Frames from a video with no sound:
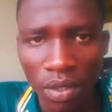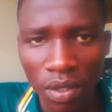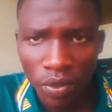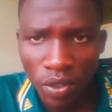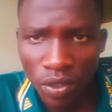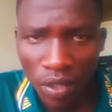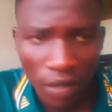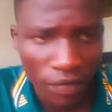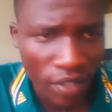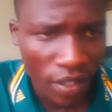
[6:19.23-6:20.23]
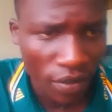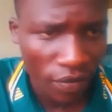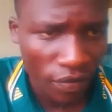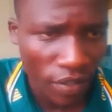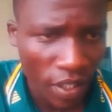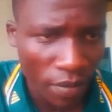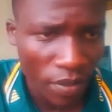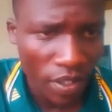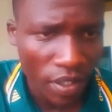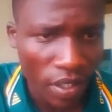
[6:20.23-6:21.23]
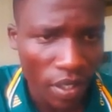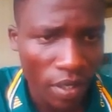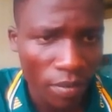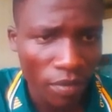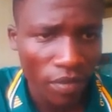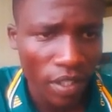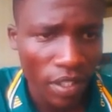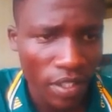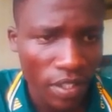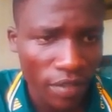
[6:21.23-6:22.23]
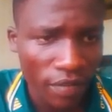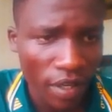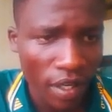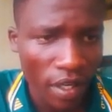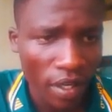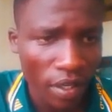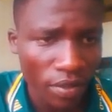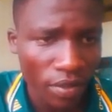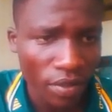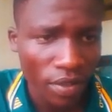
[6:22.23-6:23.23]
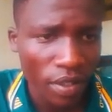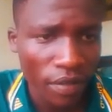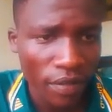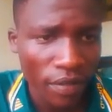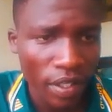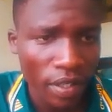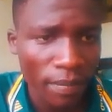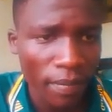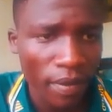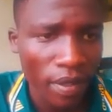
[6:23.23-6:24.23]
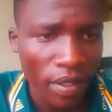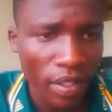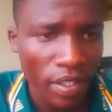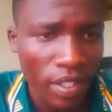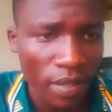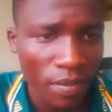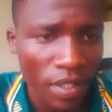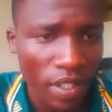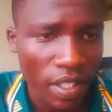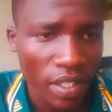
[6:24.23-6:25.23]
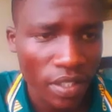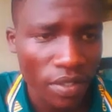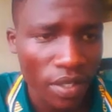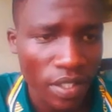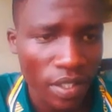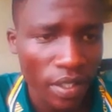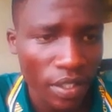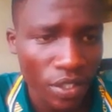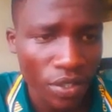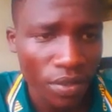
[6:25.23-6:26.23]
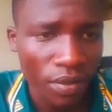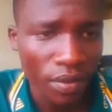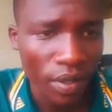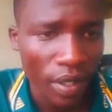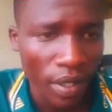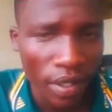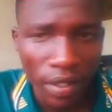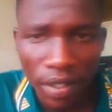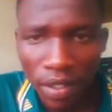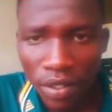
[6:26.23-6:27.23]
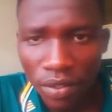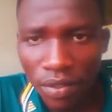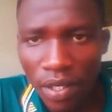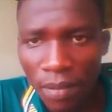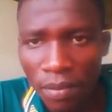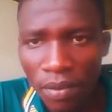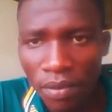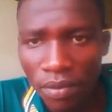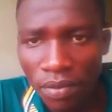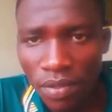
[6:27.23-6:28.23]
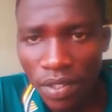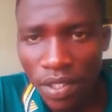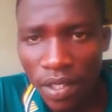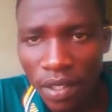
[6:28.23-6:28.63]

So after you've typed in the name of the receiver, you'd be given the subject as translation, then you tap on send.